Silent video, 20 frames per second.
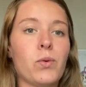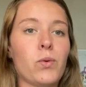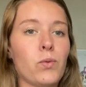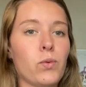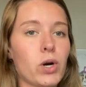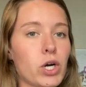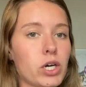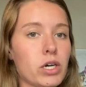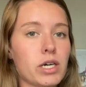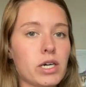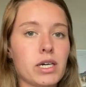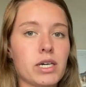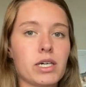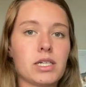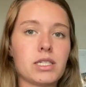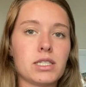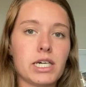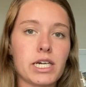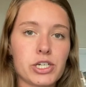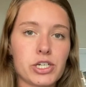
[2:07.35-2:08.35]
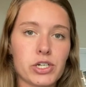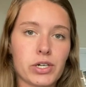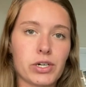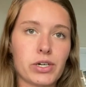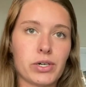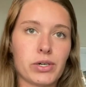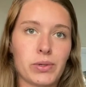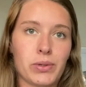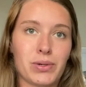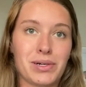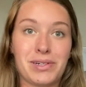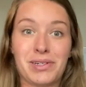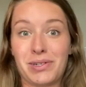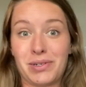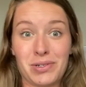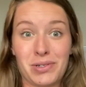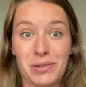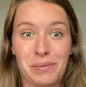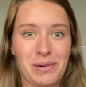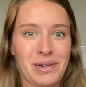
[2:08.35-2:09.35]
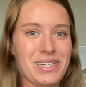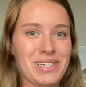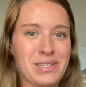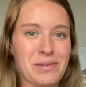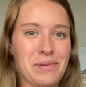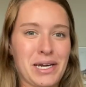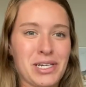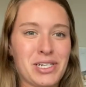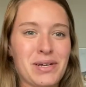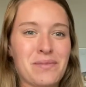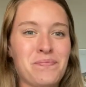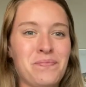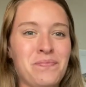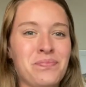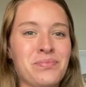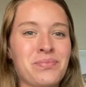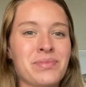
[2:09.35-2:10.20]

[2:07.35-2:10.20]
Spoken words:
work, leisure, or social participation.